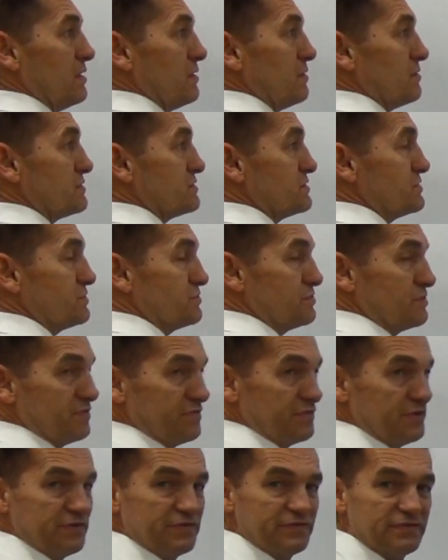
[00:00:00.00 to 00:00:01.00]
What's the
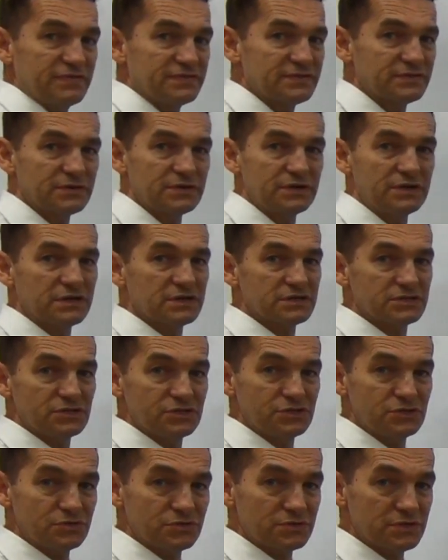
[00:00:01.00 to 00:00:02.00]
derivative of sine x? You
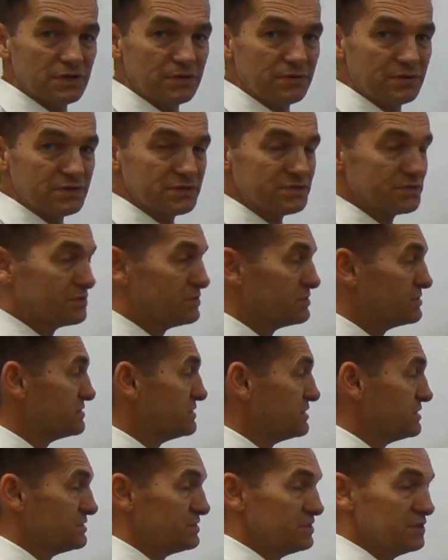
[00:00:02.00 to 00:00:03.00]
should know it. It's cos
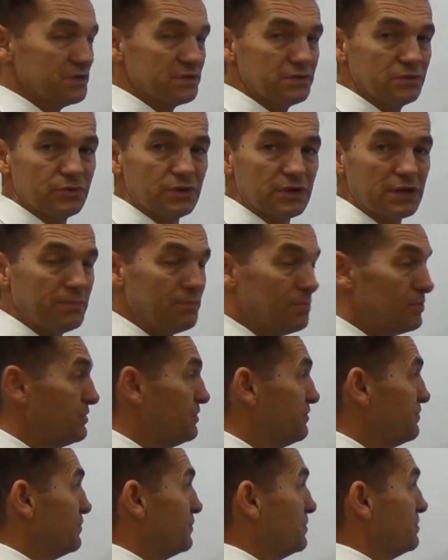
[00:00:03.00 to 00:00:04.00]
x. You can look it up on
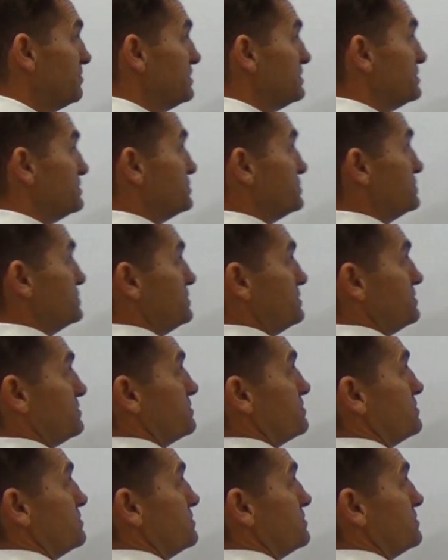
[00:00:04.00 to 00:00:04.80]
your formula sheet.